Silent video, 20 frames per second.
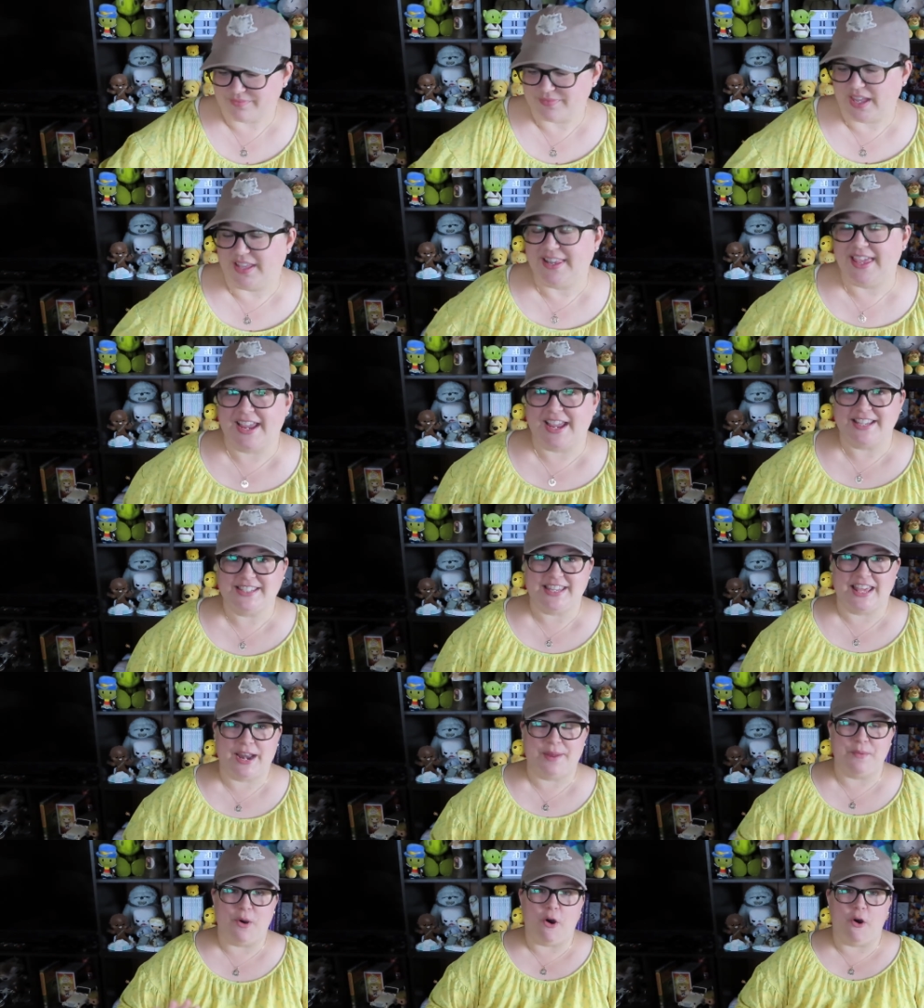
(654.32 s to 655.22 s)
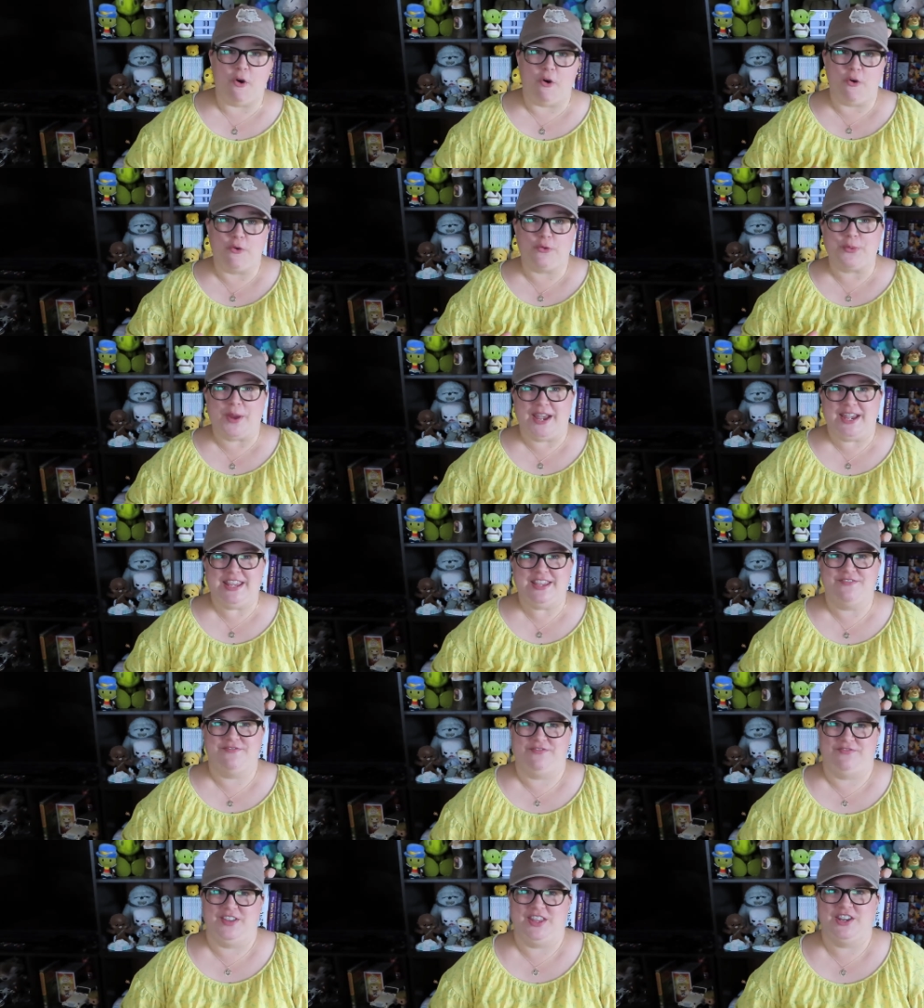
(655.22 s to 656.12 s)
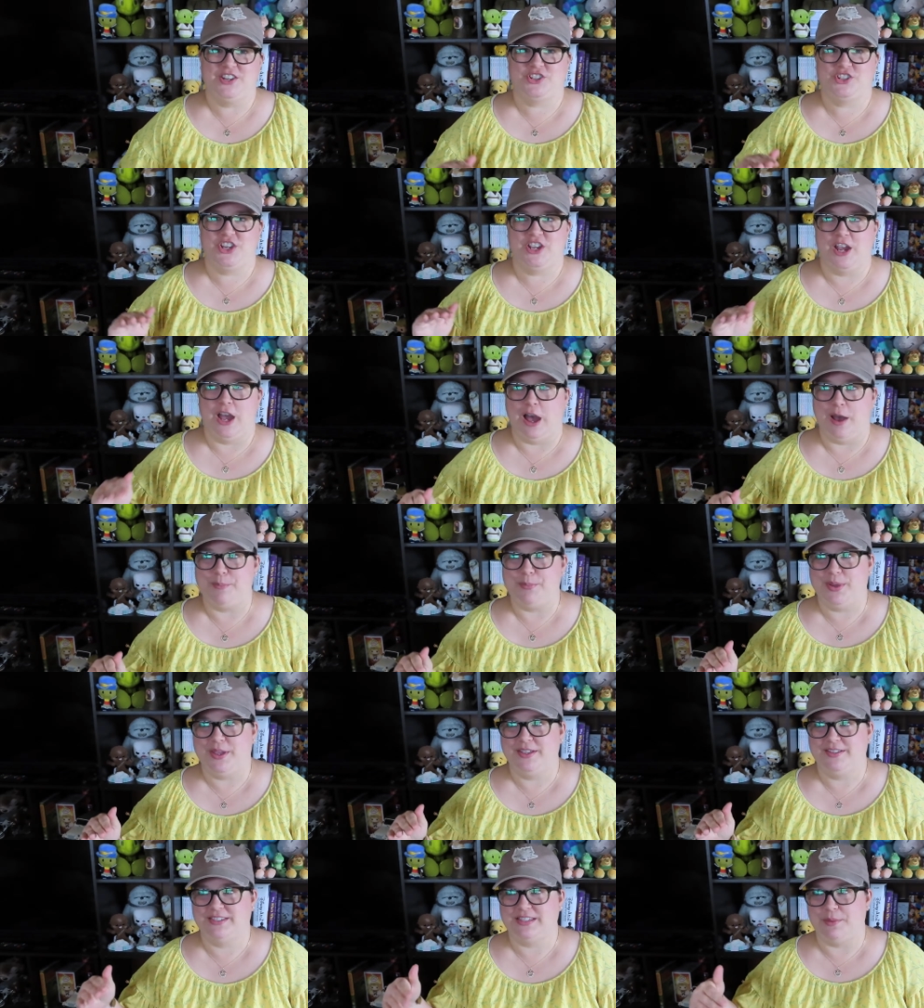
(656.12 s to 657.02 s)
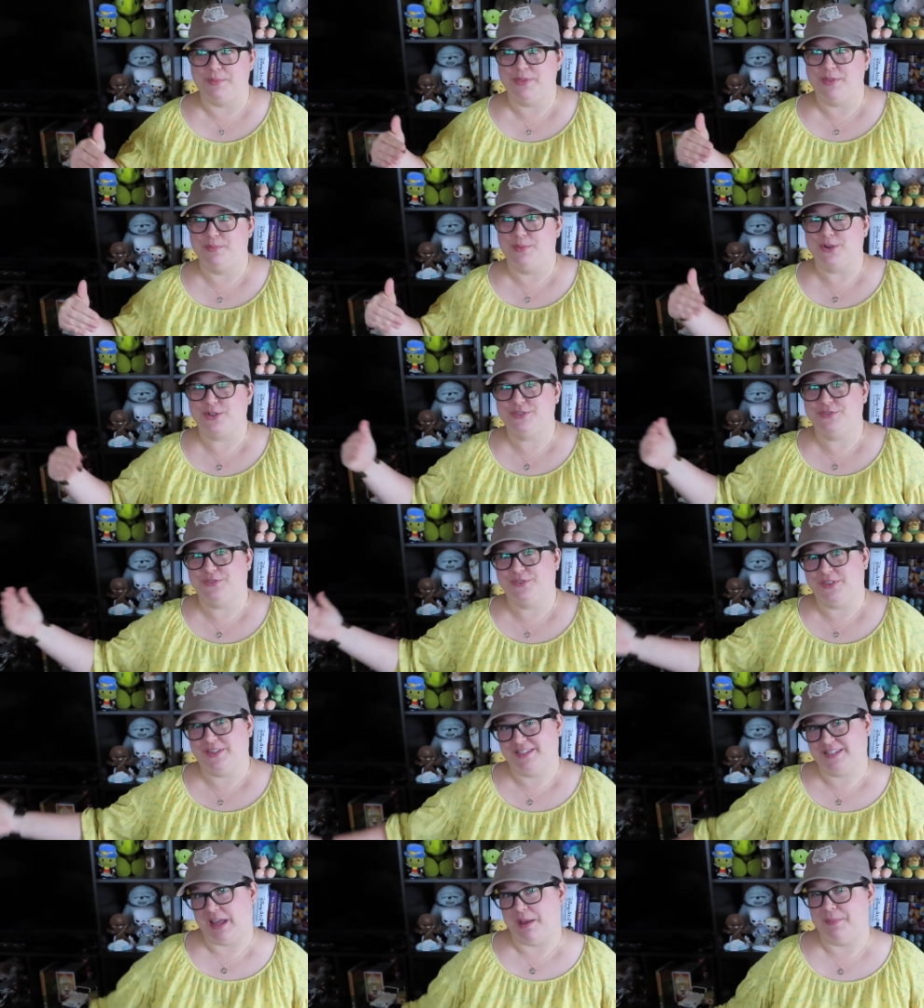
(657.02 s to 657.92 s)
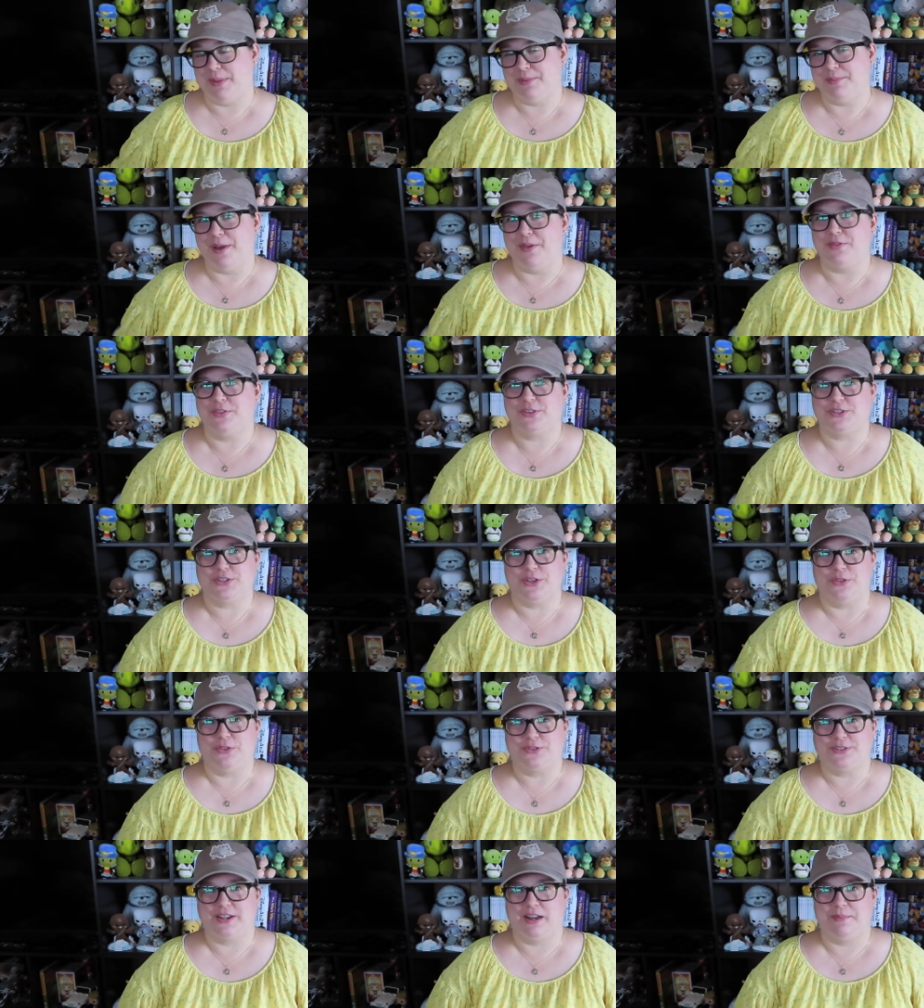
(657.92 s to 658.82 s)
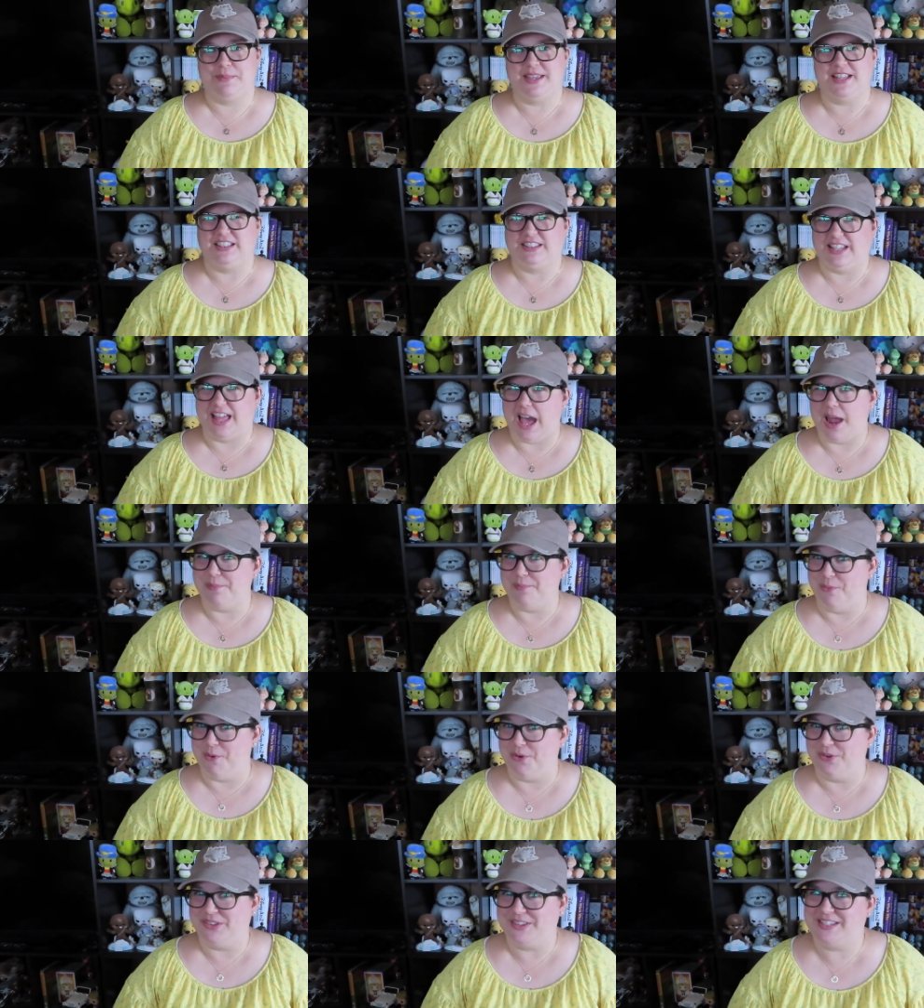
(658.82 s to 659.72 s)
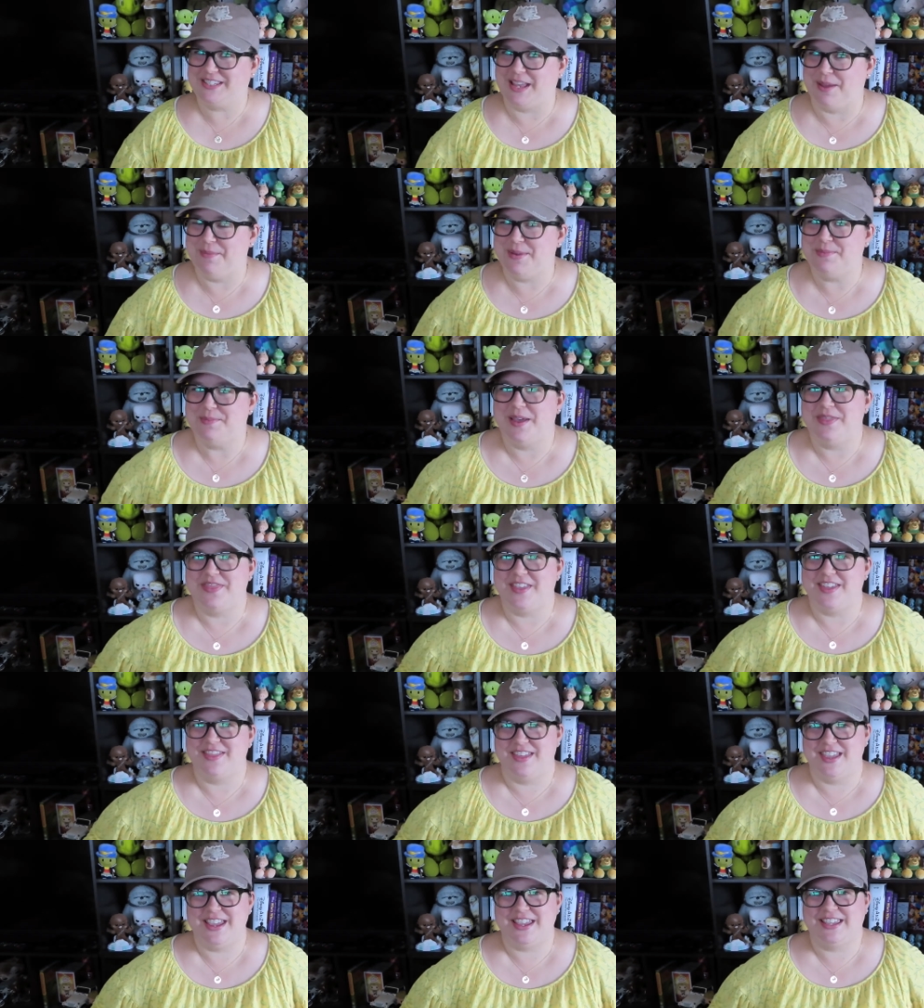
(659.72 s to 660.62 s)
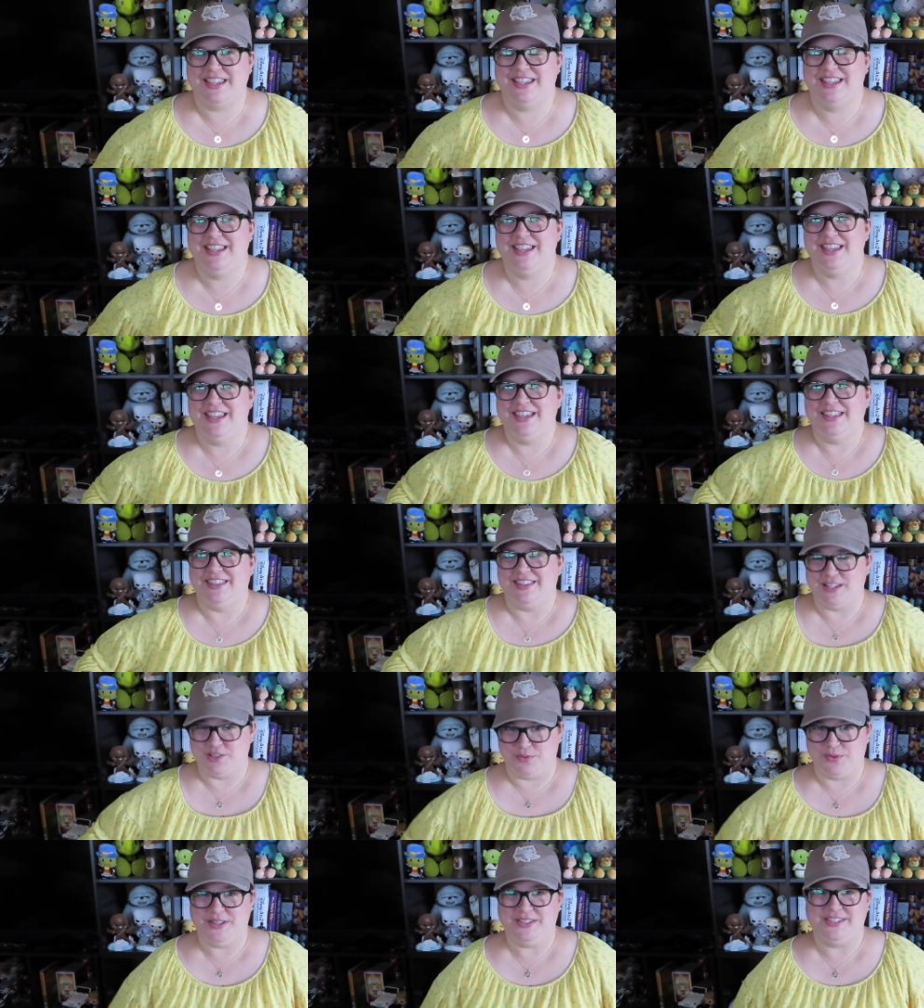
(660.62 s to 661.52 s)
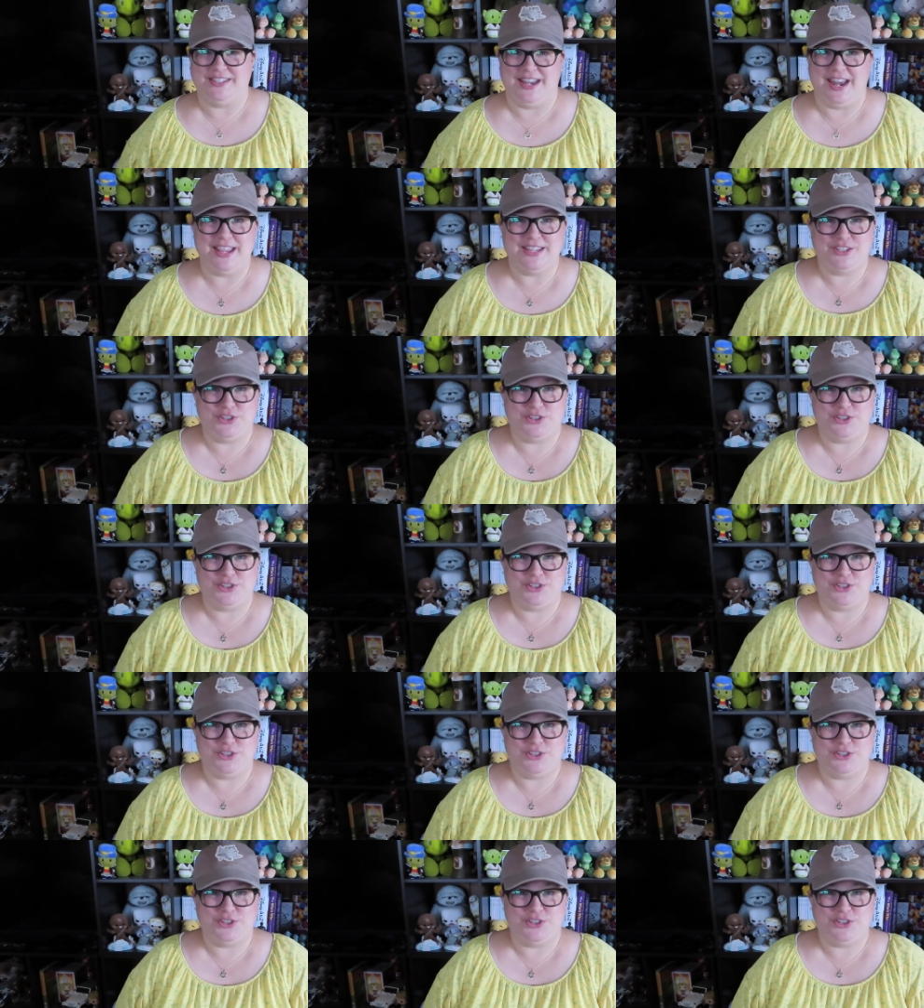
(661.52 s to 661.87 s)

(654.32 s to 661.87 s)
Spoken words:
Like I said, I'm already finishing up some of the books for this coming month, so there's going to be a lot more this coming month, I think. This one's a nice